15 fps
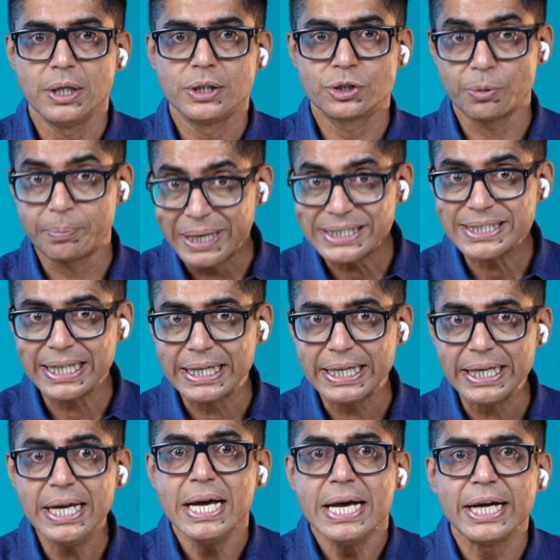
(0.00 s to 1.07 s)
So
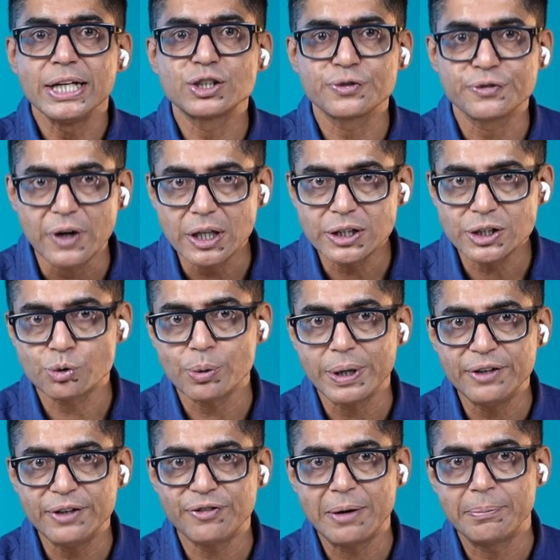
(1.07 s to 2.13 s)
basically, its first
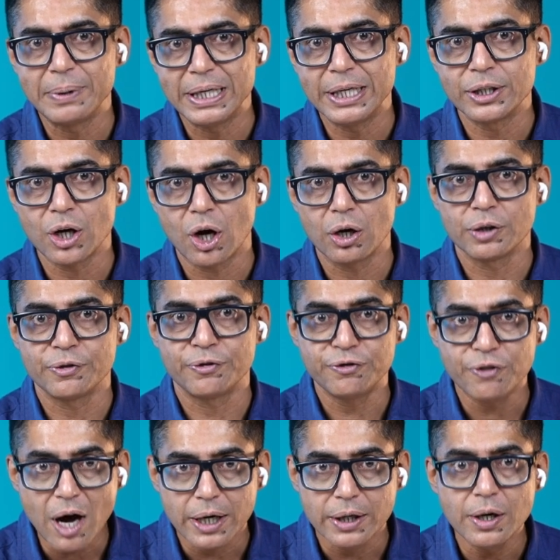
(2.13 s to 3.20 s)
$25 billion
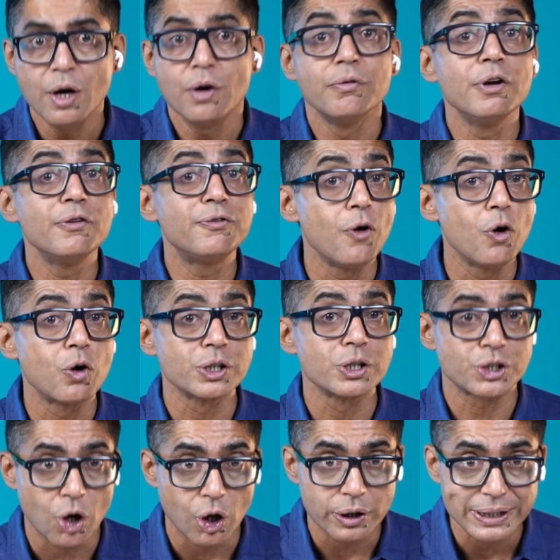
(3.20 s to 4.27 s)
fund will
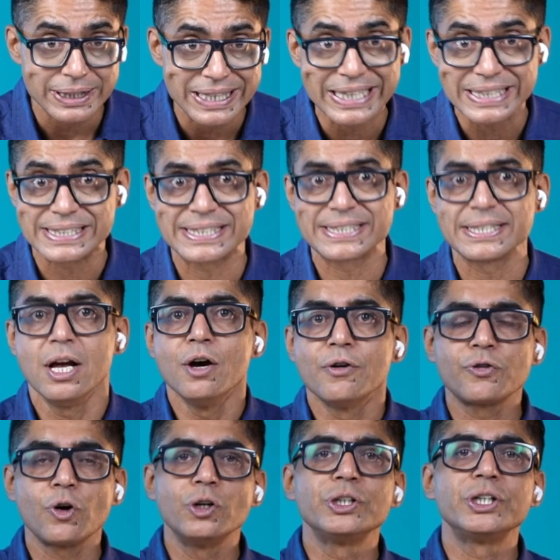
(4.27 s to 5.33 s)
focus on this,
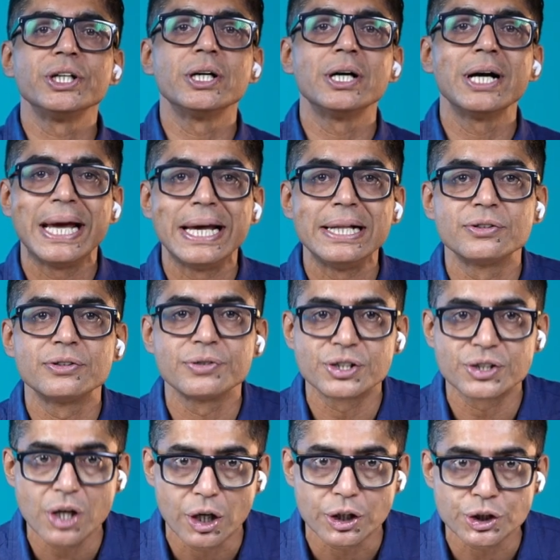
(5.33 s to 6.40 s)
frontier health
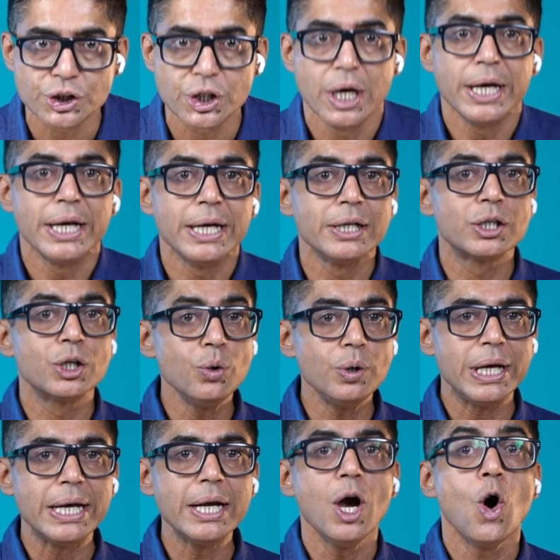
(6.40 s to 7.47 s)
research,
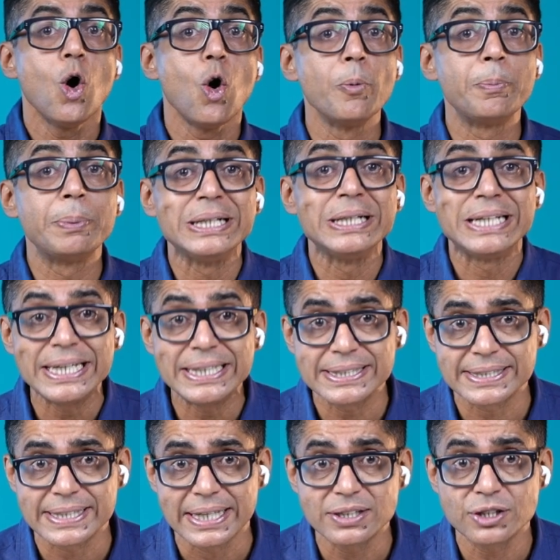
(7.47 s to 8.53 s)
including open
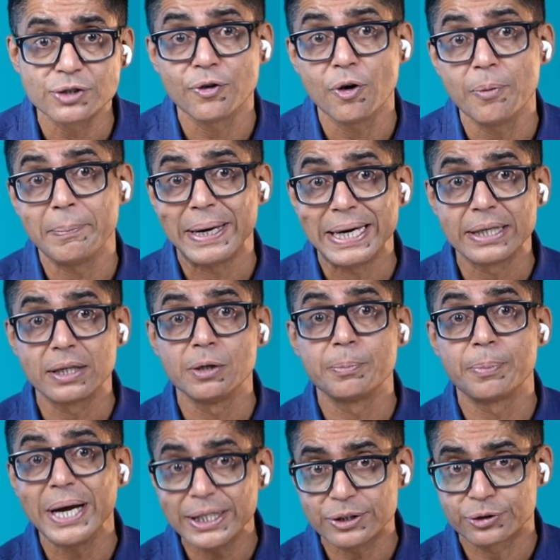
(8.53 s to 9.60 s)
datasets for medical
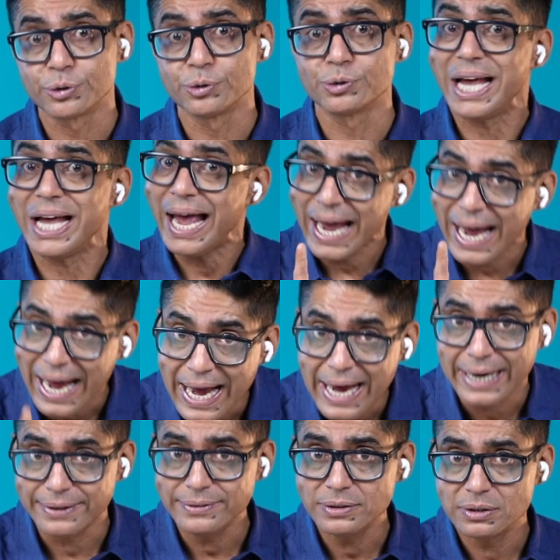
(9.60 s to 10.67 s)
breakthroughs
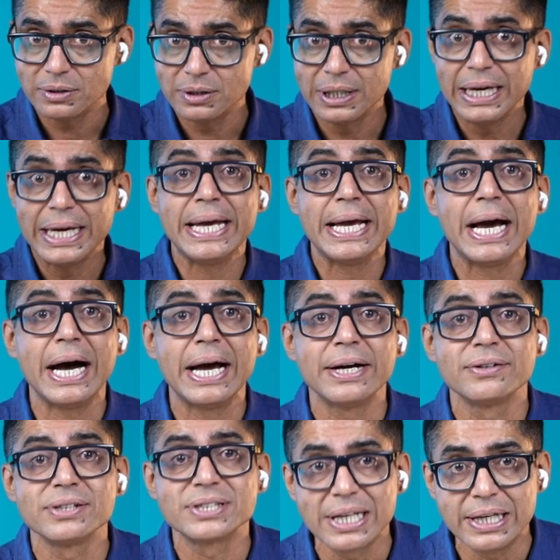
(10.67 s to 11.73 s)
and AI
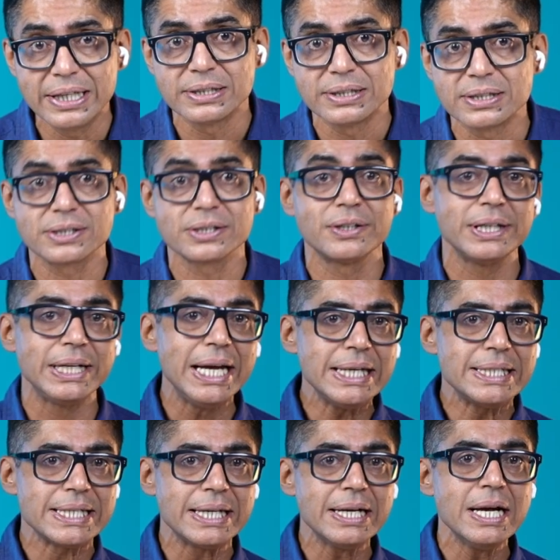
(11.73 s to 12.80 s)
resilience,
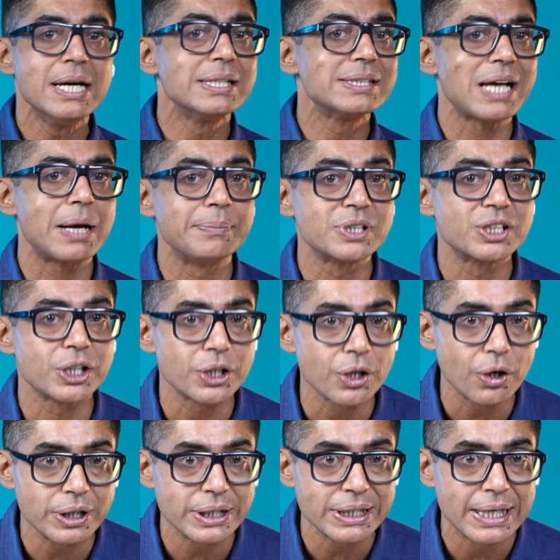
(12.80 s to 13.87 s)
creating
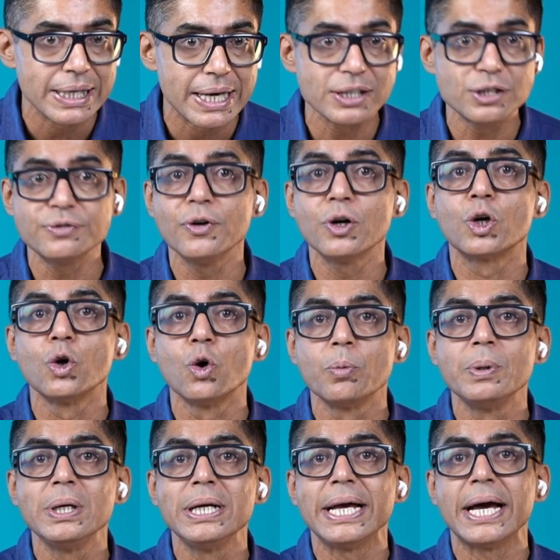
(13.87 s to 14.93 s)
cybersecurity layers for
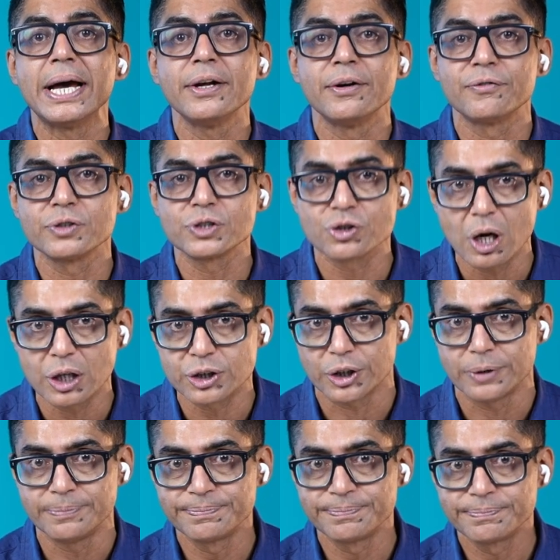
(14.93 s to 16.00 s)
global AI infrastructure.
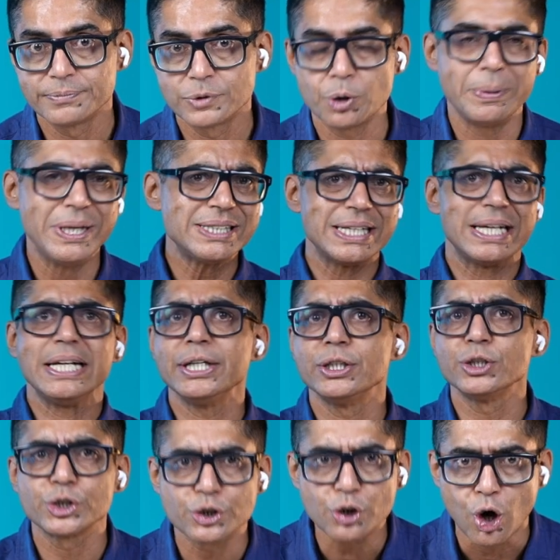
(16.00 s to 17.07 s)
So basically,
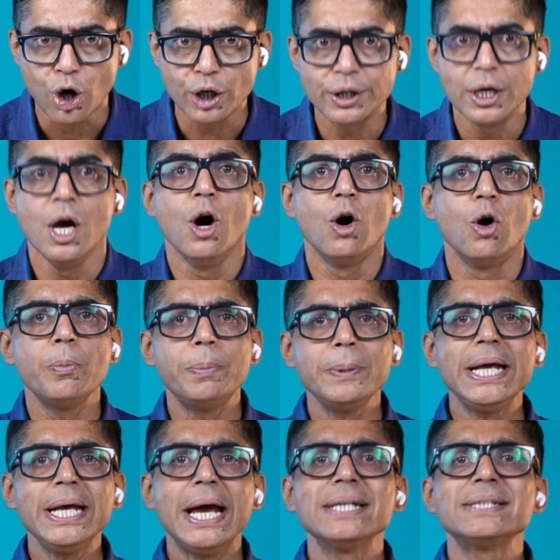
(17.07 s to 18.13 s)
in short,
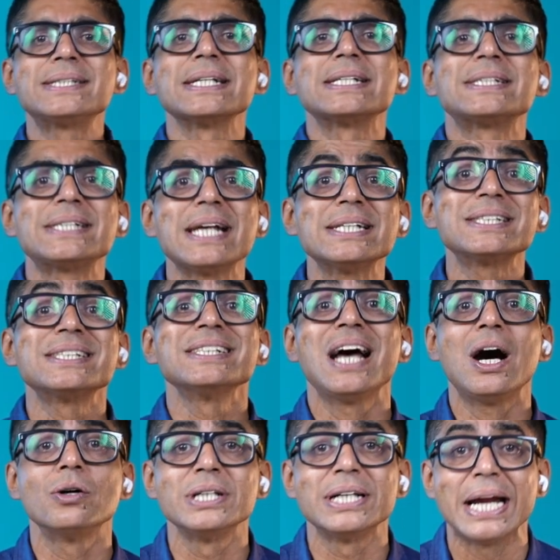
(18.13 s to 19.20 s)
OpenAI's success
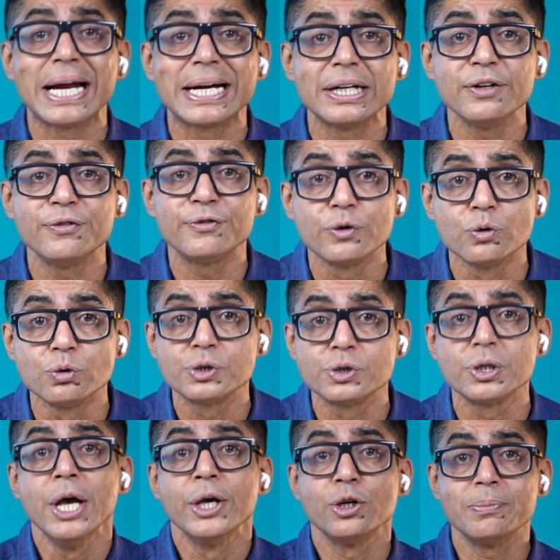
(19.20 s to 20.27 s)
now directly fuels
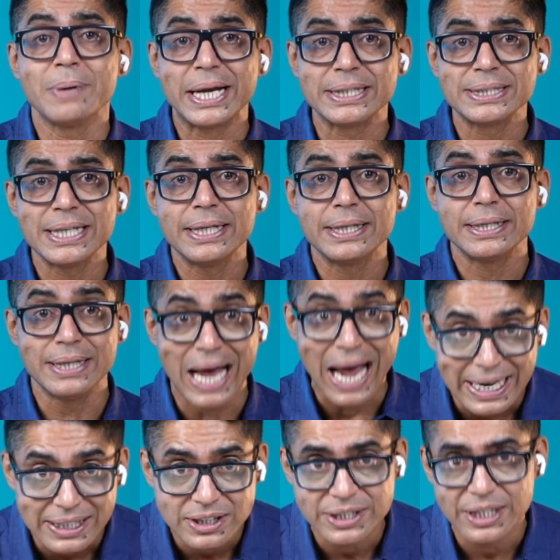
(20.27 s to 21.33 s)
humanitarian
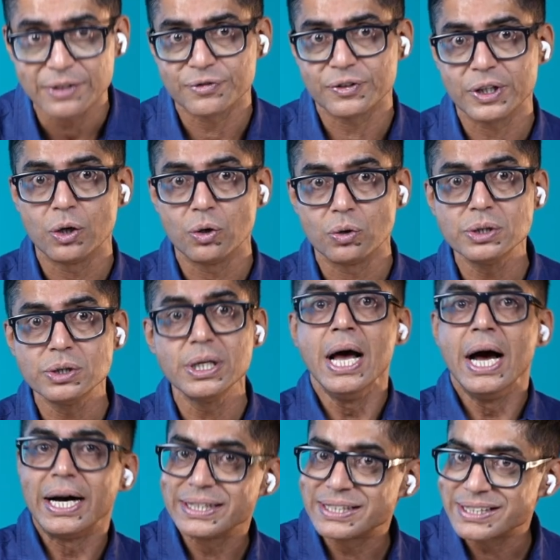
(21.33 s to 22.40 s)
and safety goals,
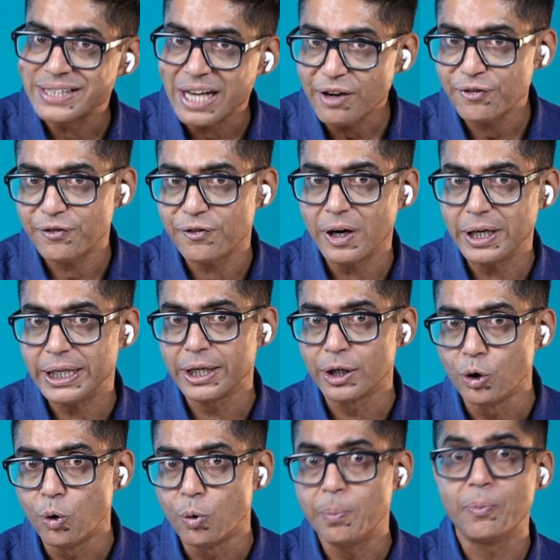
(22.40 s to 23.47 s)
a self-funding
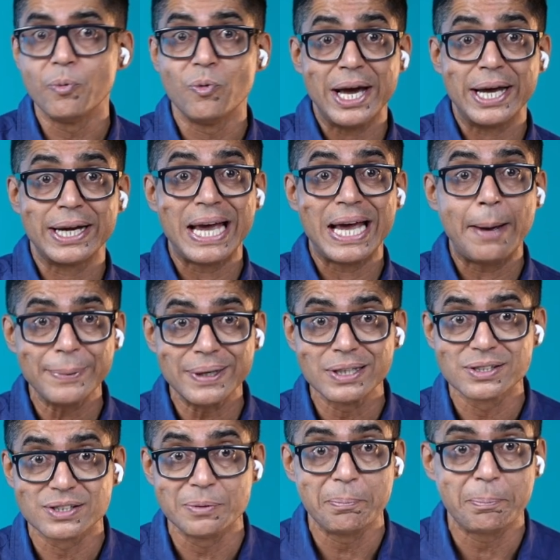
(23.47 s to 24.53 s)
loop where
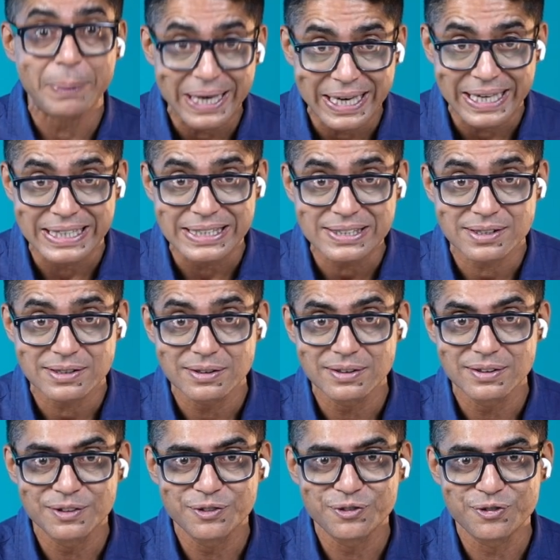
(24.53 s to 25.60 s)
capitalism pays
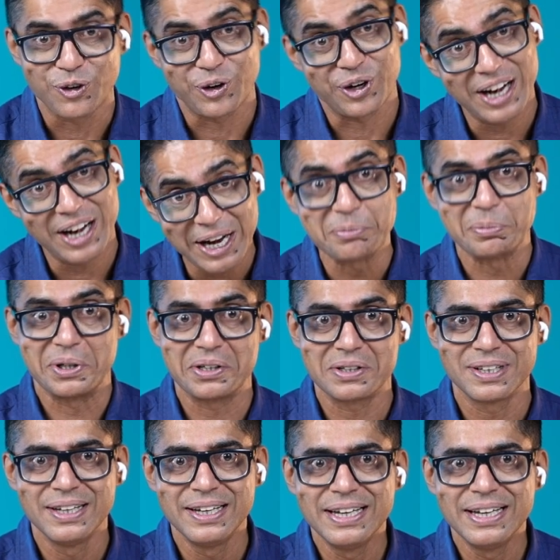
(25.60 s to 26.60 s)
for alignment.